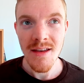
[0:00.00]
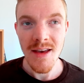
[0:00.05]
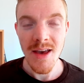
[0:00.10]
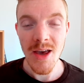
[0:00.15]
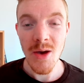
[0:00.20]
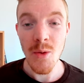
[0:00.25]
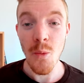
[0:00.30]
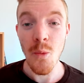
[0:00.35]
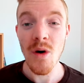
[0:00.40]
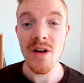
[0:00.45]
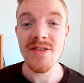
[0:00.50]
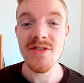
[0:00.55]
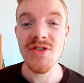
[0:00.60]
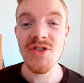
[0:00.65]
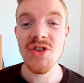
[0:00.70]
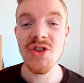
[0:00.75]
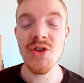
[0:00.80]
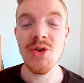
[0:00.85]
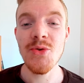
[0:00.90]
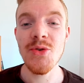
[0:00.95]
it
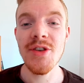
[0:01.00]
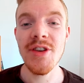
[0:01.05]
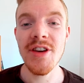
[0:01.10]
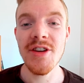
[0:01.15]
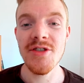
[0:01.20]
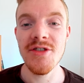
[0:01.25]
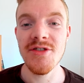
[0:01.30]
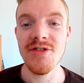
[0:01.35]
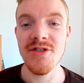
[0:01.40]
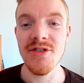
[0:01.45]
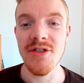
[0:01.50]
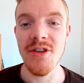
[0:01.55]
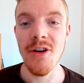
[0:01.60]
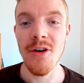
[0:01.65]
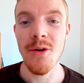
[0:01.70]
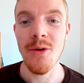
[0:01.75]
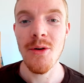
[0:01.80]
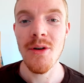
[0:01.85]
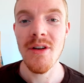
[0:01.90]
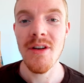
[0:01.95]
was 2 years
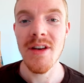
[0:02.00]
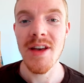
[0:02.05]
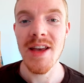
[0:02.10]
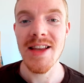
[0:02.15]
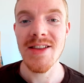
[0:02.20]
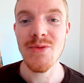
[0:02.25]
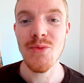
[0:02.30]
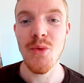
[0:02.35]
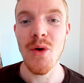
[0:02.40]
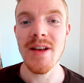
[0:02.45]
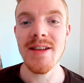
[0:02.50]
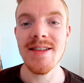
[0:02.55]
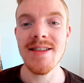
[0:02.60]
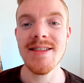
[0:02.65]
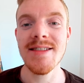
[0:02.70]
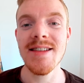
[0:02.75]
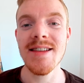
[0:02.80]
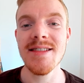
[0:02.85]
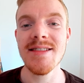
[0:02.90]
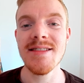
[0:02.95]
ago in
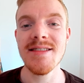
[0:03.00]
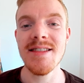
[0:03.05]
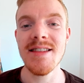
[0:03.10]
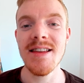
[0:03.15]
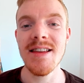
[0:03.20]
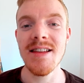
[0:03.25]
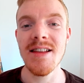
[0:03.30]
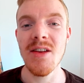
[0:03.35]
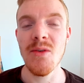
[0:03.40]
2016.